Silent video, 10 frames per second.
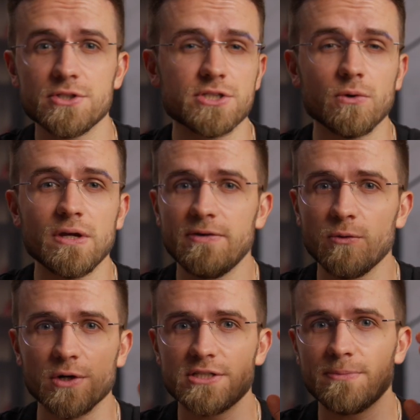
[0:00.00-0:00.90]
so if
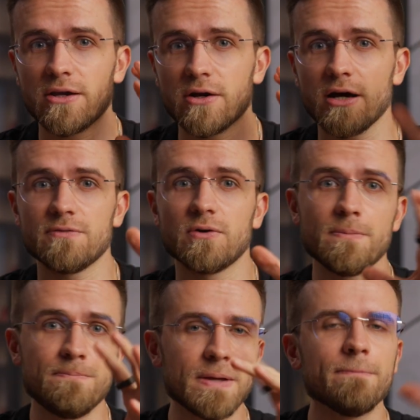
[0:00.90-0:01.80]
you want to make your iPhone
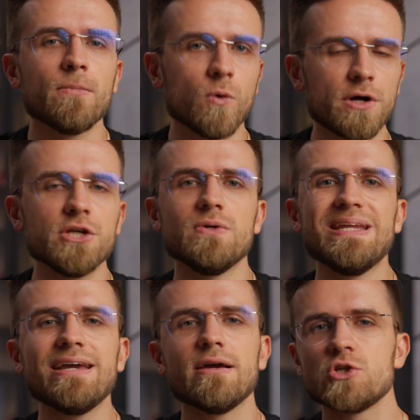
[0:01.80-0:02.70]
a bit more
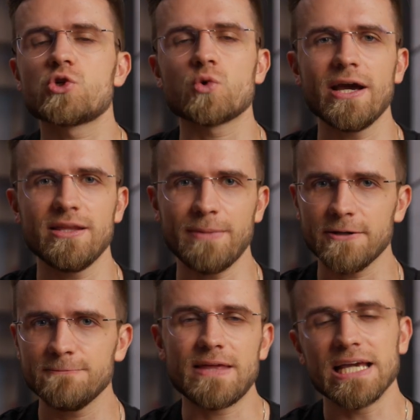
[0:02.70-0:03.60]
unique, try them out.